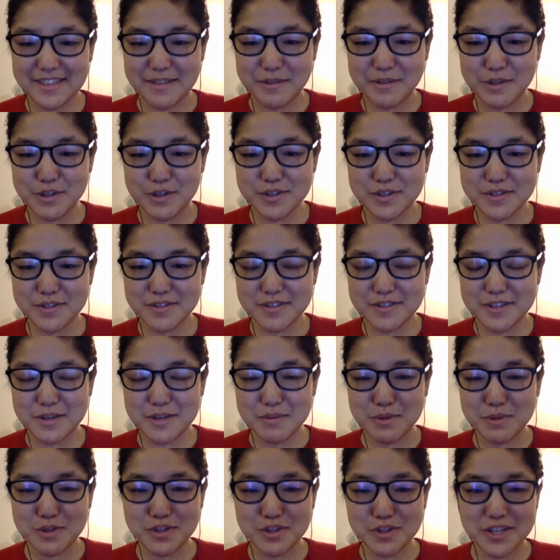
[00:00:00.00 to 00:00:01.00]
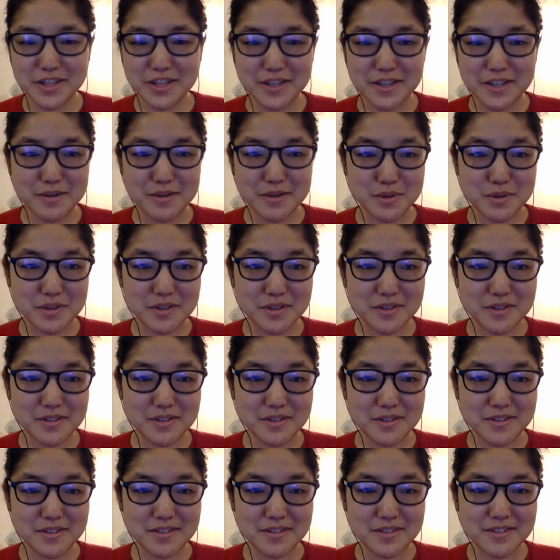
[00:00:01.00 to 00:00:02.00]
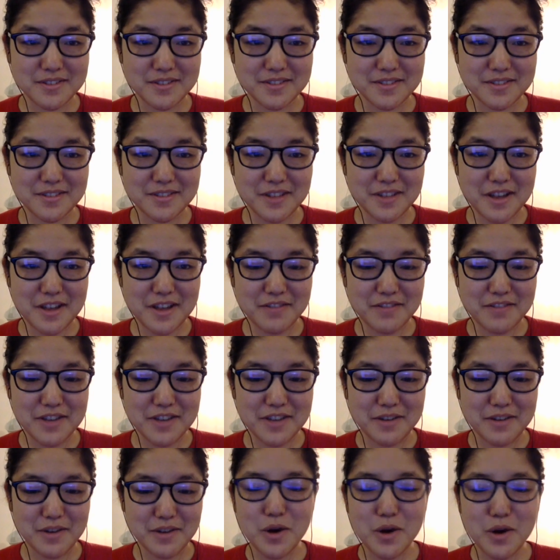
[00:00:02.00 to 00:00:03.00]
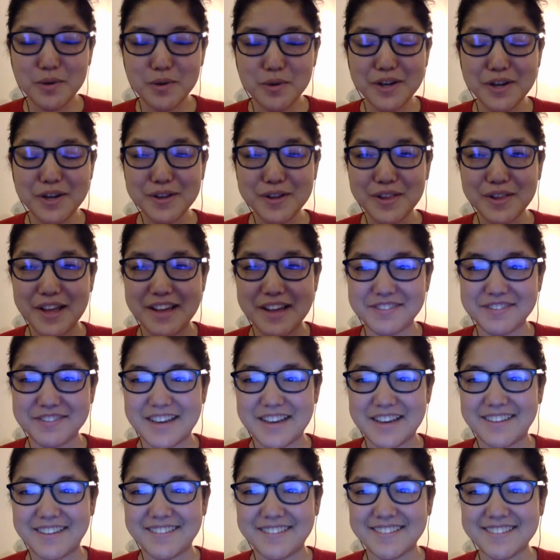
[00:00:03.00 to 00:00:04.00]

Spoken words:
me just double check that we're live now. Oh, we are live now.